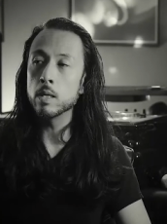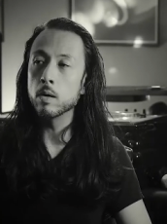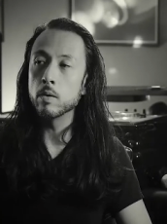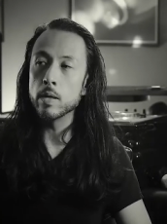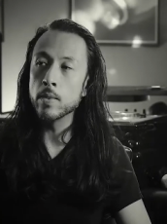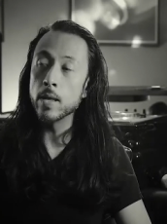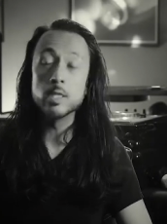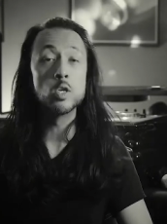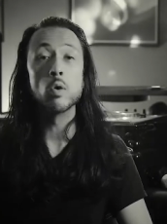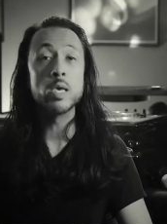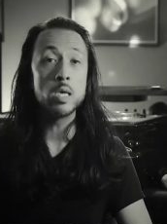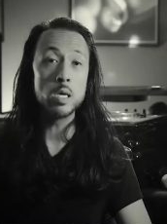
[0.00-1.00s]
you know and then
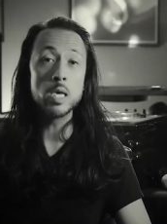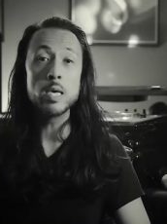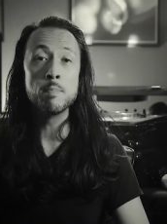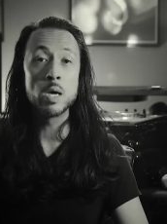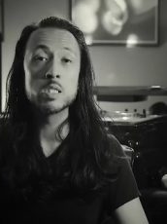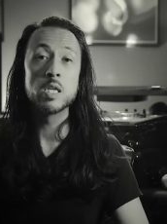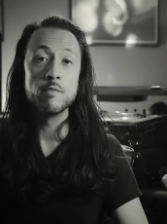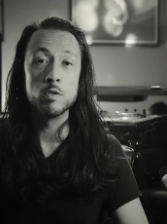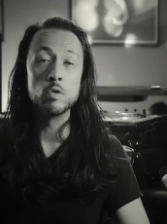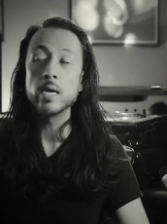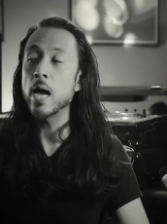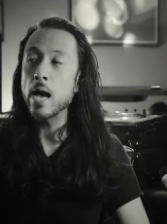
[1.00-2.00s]
so he he must
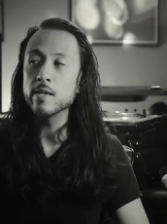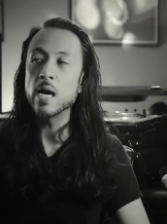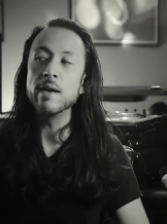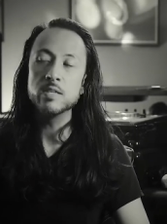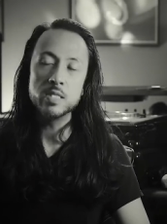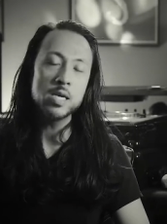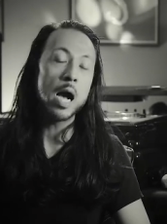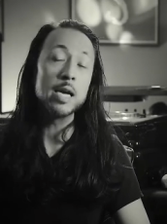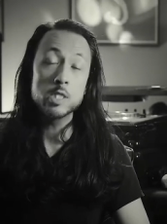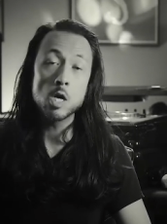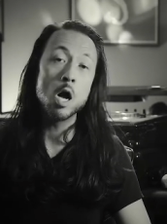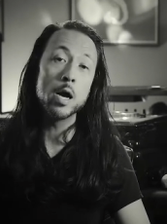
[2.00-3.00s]
have i i see
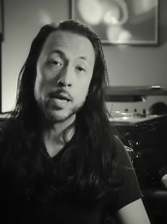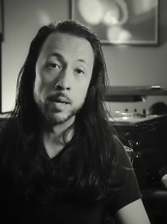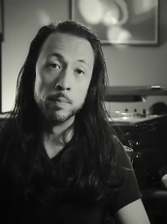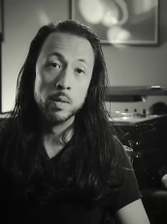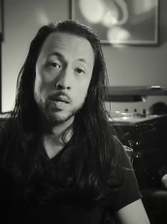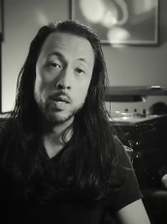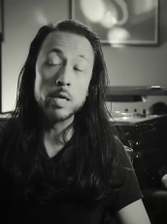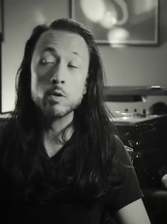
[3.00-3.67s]
i saw him